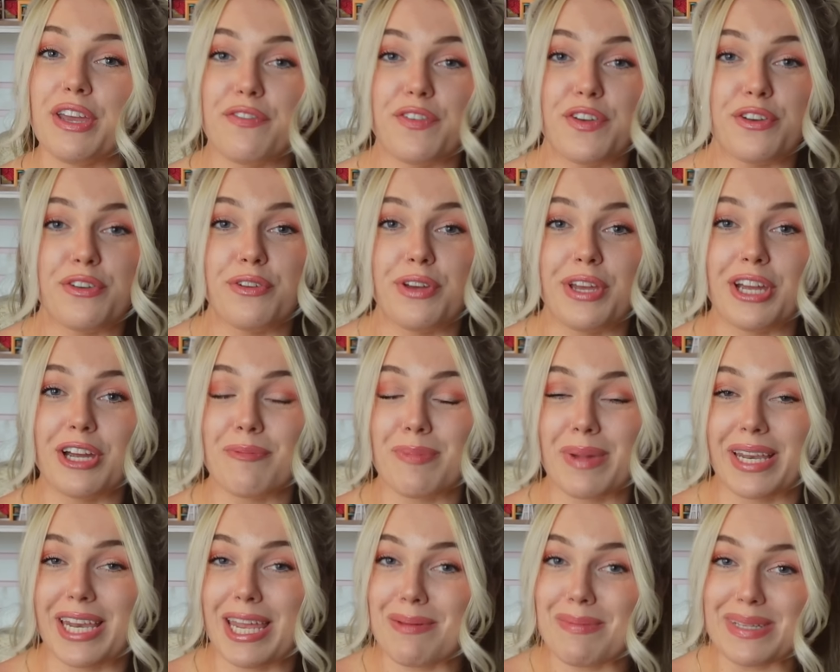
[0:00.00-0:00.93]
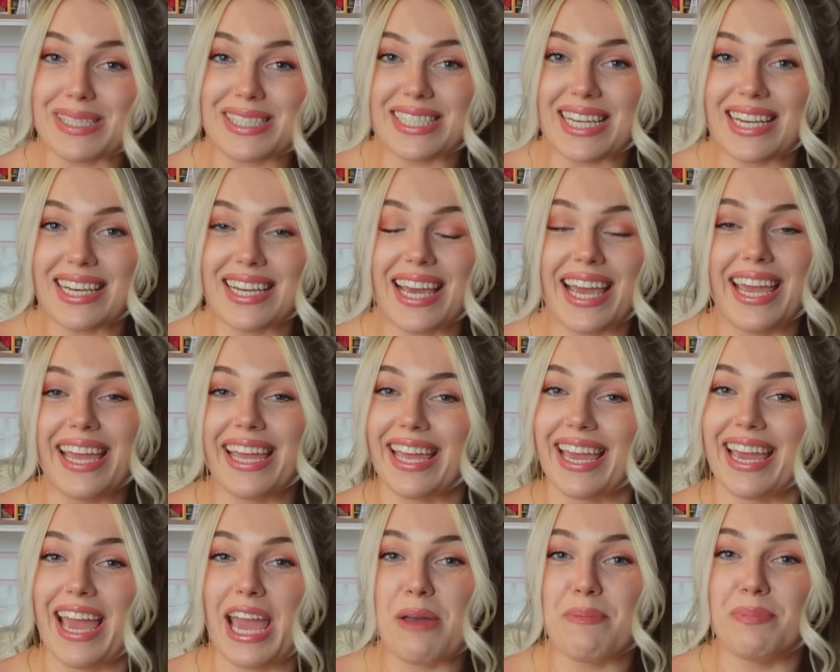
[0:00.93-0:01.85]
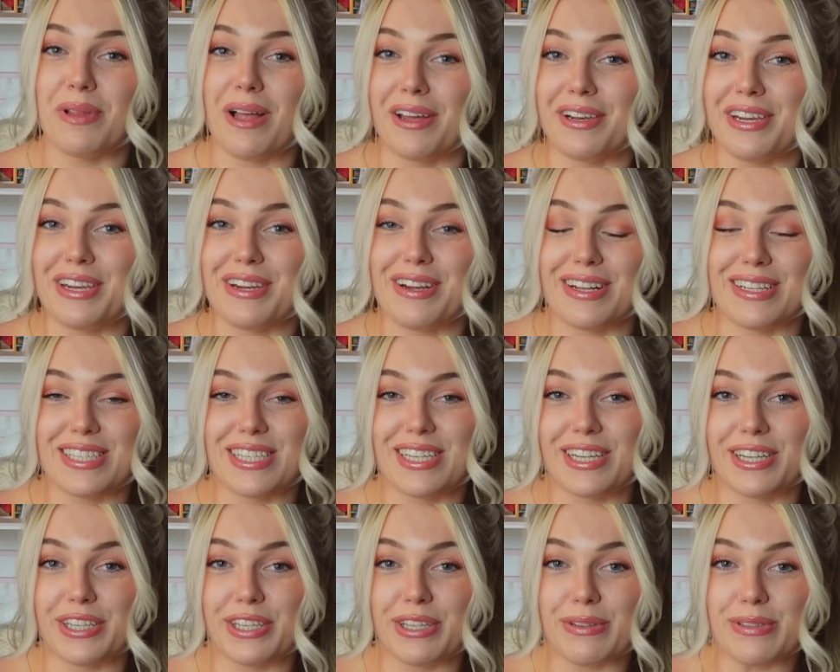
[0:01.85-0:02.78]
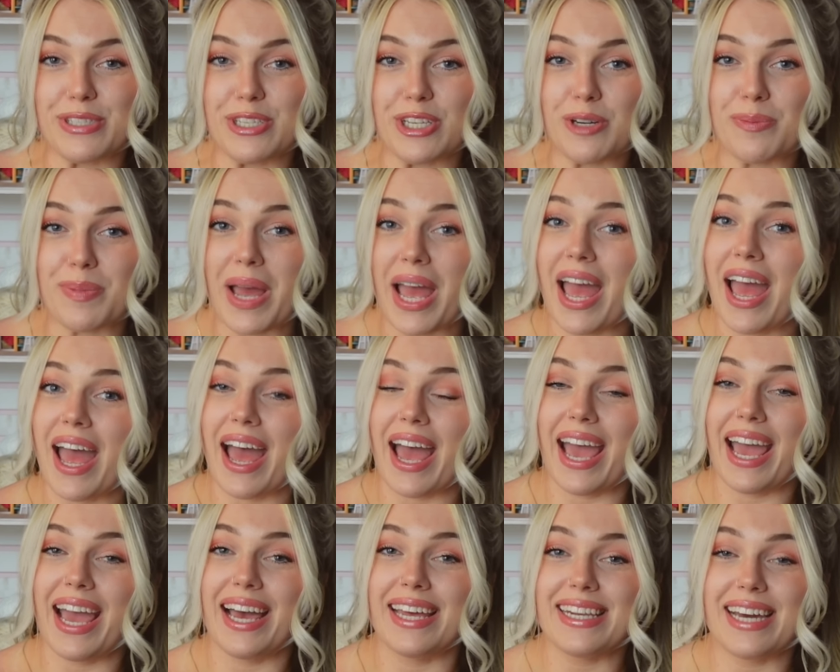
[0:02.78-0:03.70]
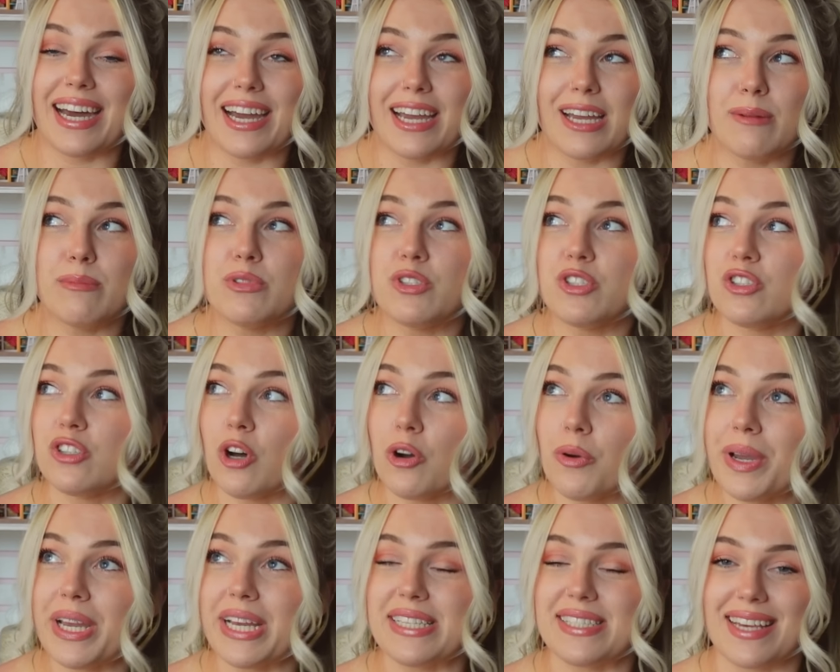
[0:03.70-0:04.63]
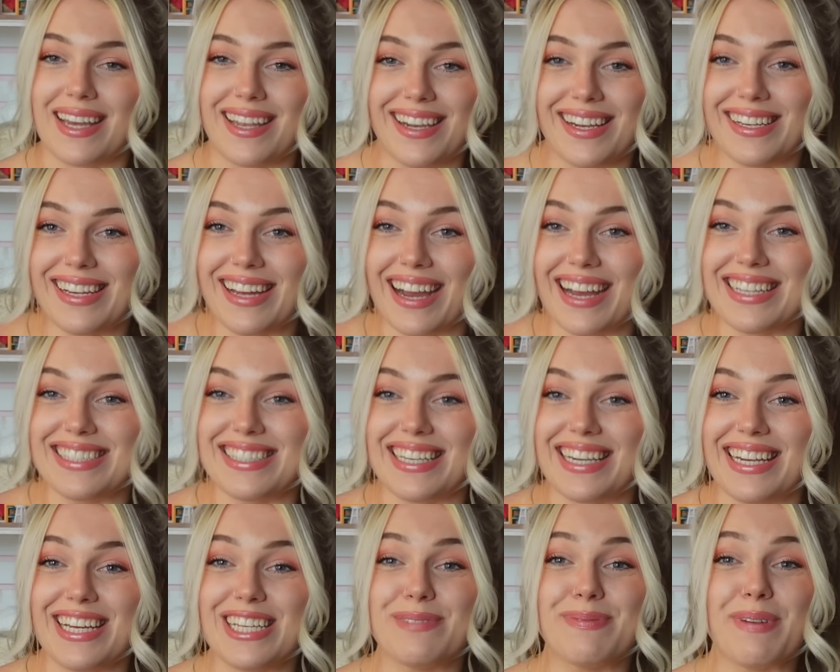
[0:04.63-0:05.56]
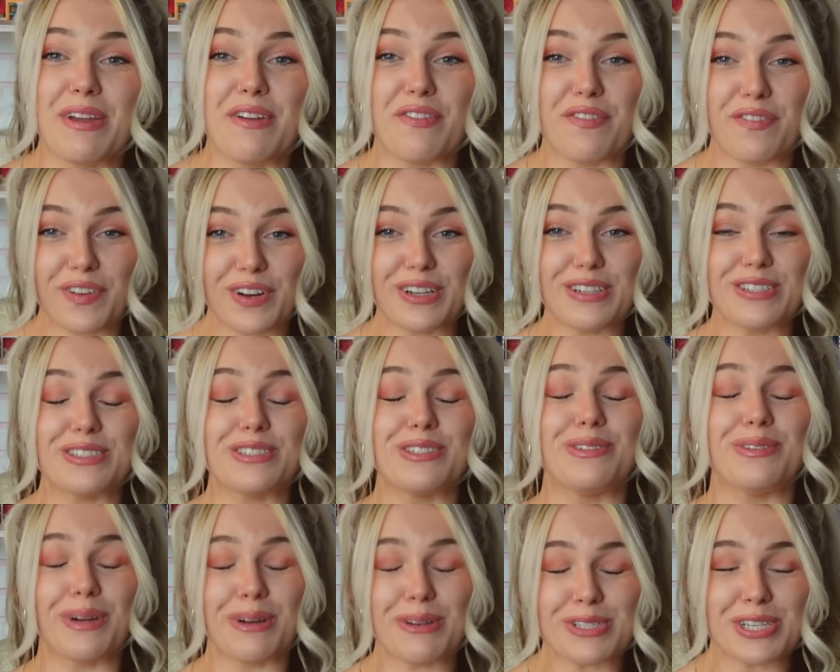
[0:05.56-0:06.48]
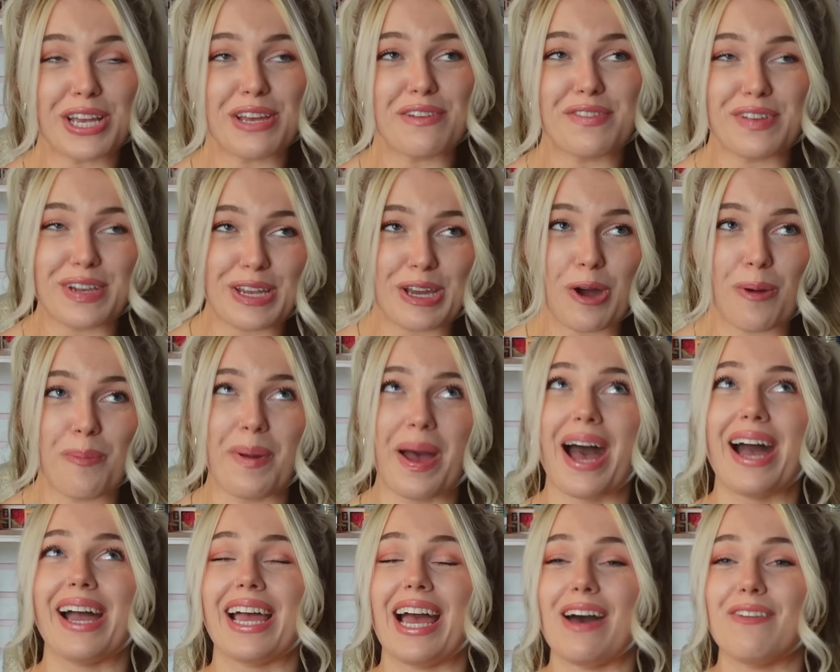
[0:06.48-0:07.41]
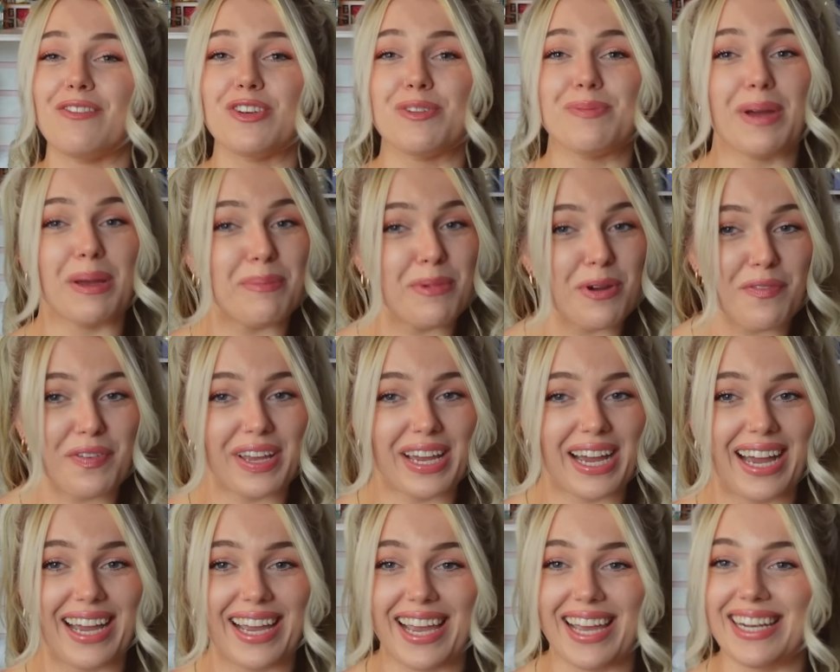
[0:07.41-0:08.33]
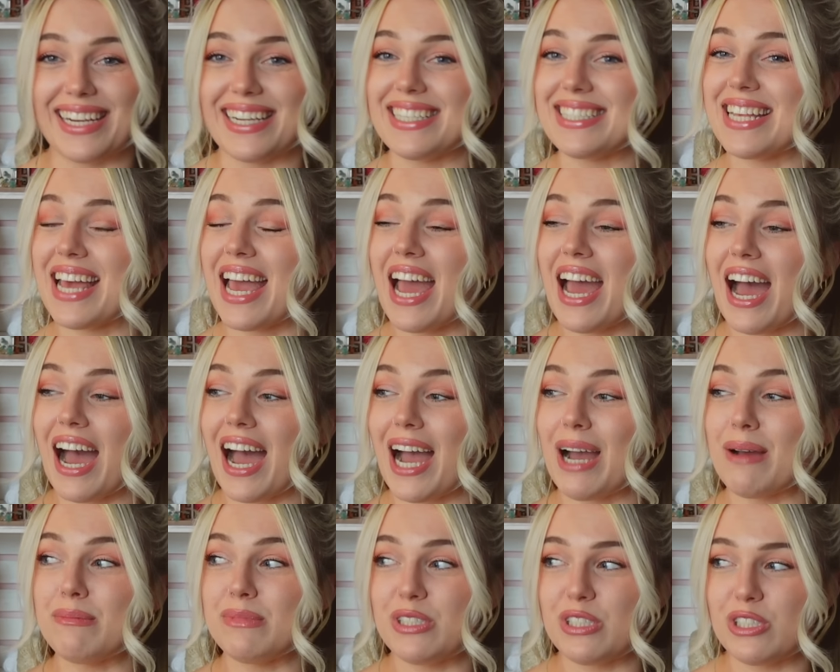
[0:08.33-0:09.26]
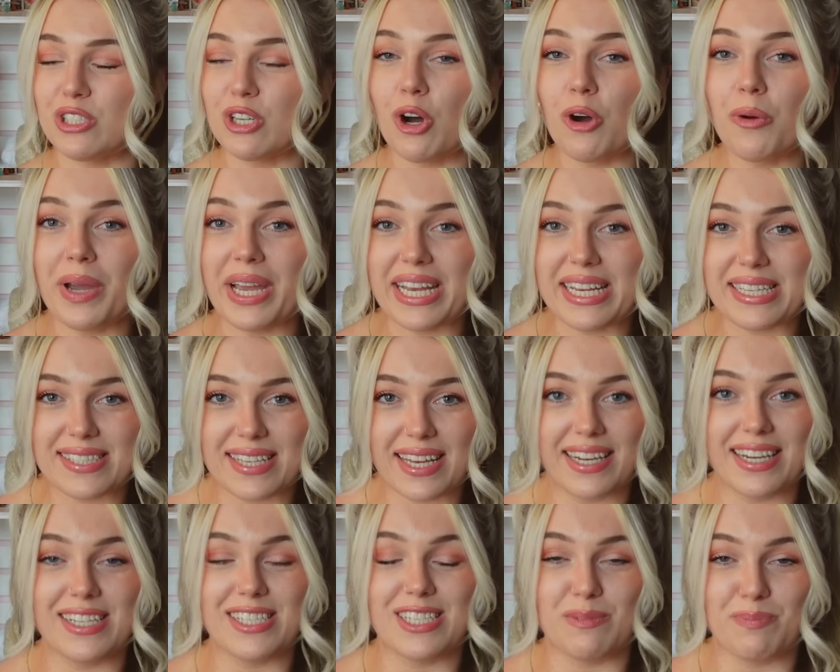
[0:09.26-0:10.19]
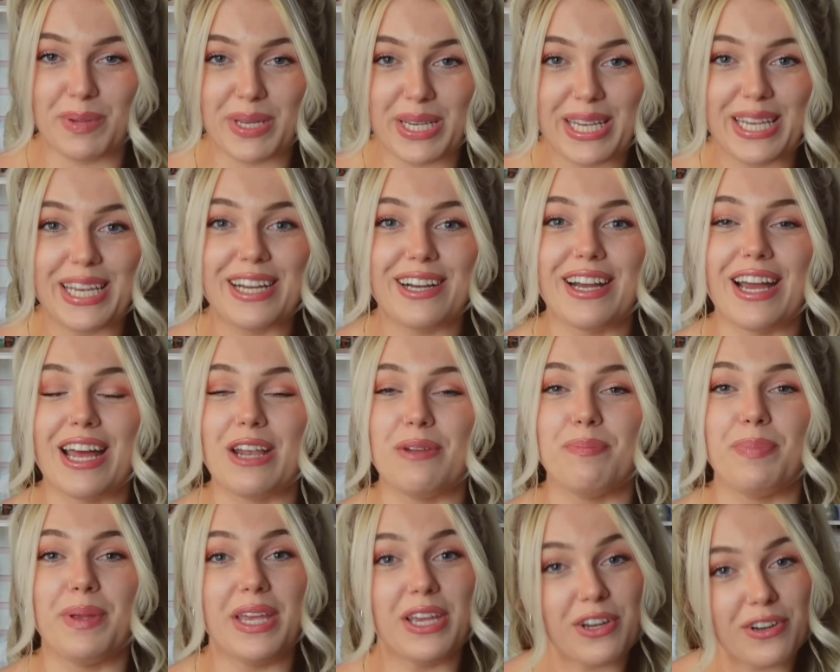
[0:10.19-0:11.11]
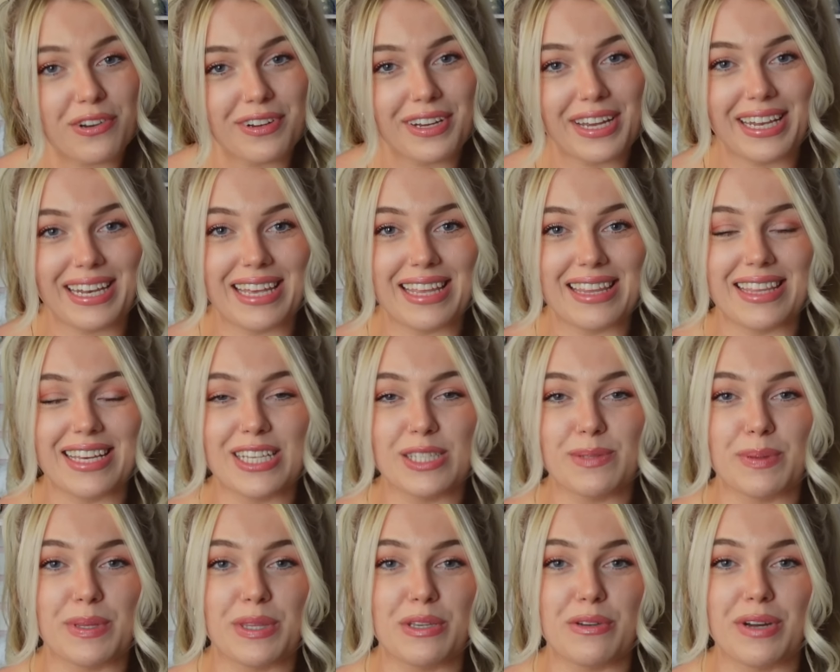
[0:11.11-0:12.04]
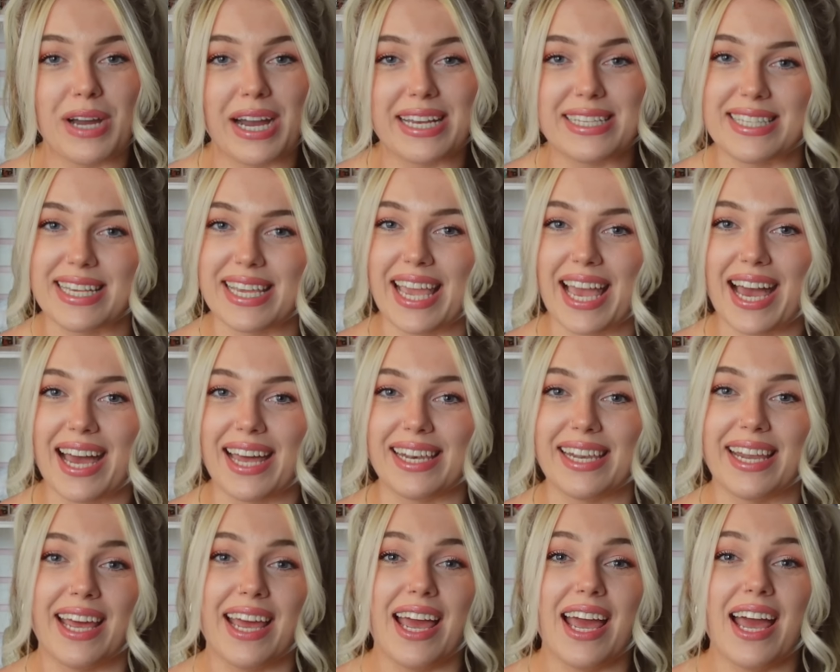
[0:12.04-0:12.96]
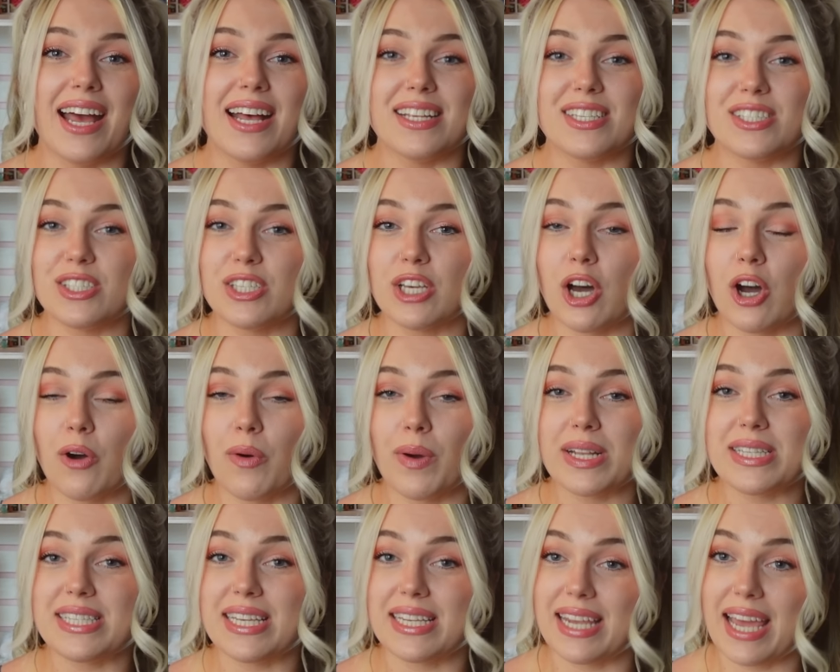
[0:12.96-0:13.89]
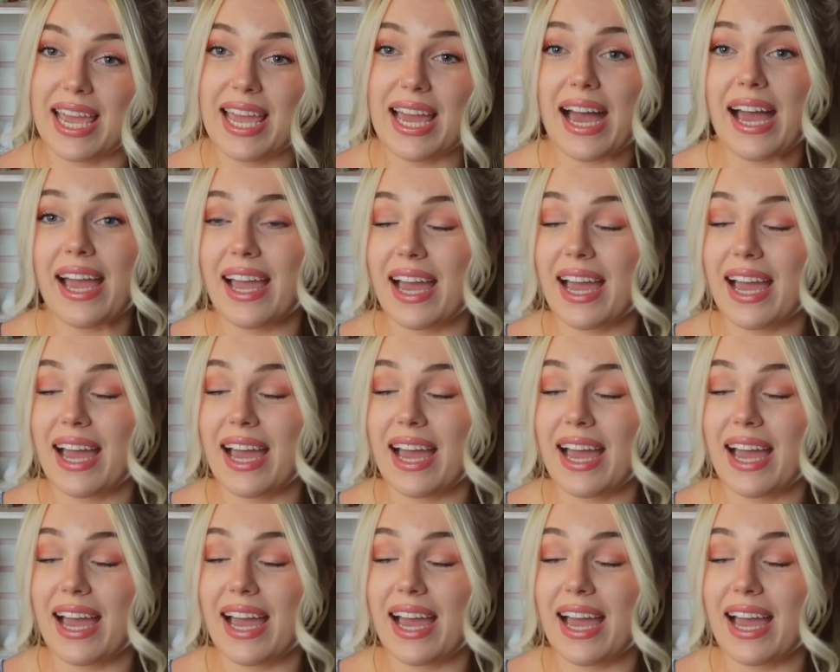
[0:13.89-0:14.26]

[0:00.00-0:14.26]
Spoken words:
If you're new here, my name is Dana, aka Blondie Knots here on YouTube, and I am so excited, guys. Today is my first crochet video back after my moving hiatus. I'm so excited to be here and be creating things with you guys again. So today I